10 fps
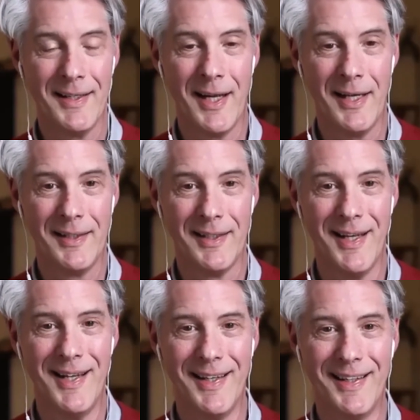
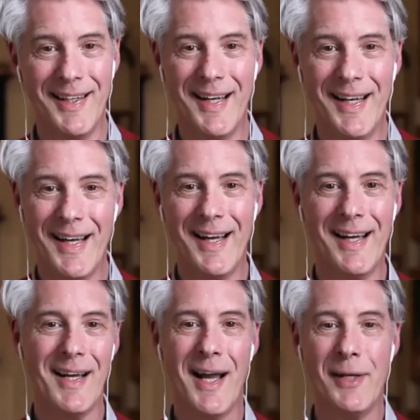
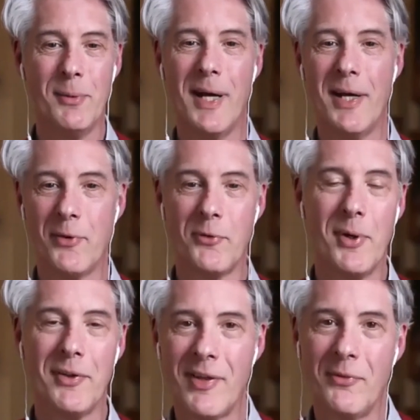I know my
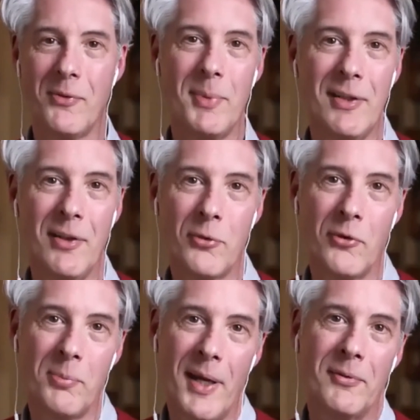response sounds a bit
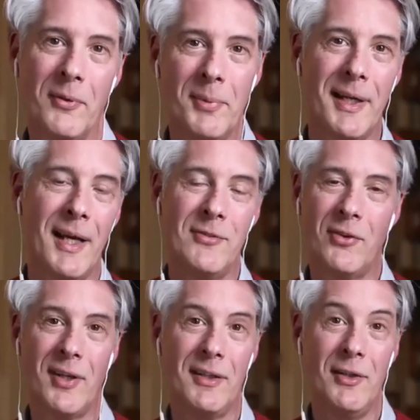disrespectful, but I
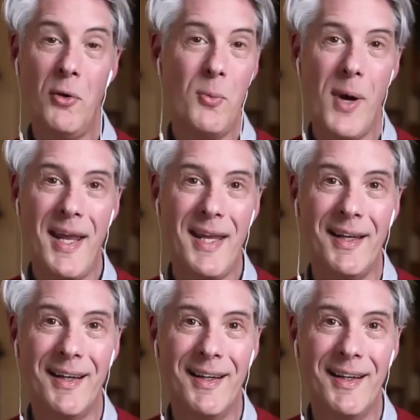just said, "No way.